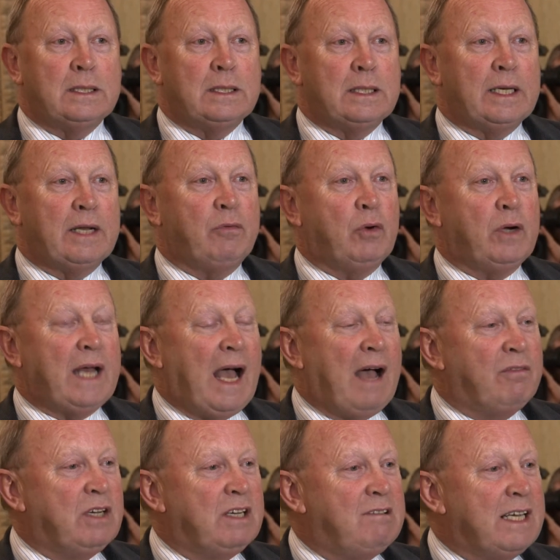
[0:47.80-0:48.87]
And if we're to
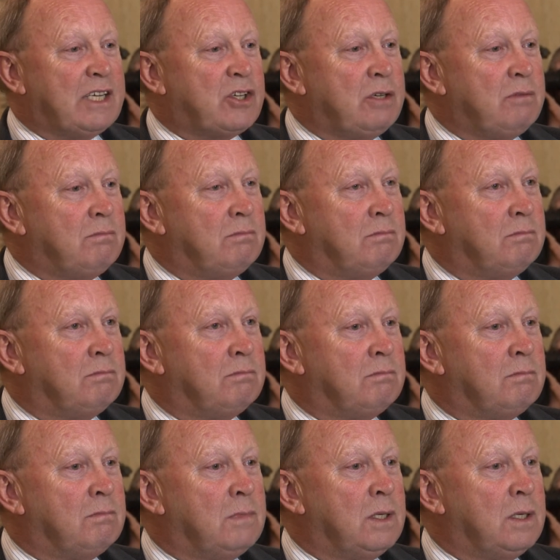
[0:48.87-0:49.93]
have an election,
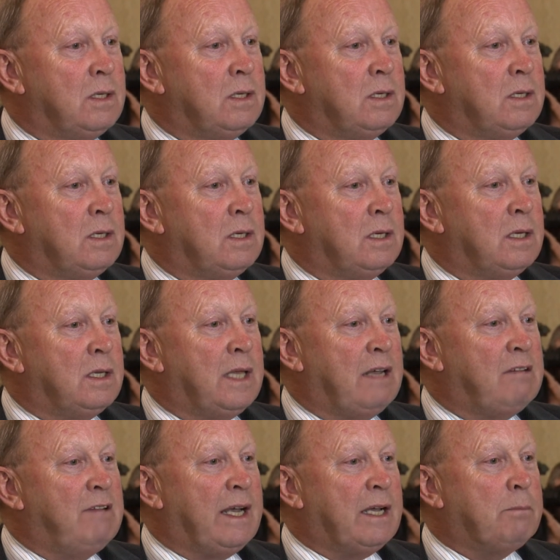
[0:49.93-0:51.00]

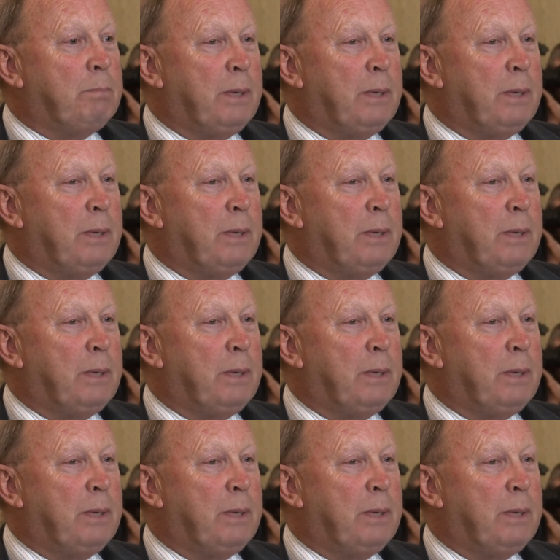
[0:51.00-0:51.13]
then let it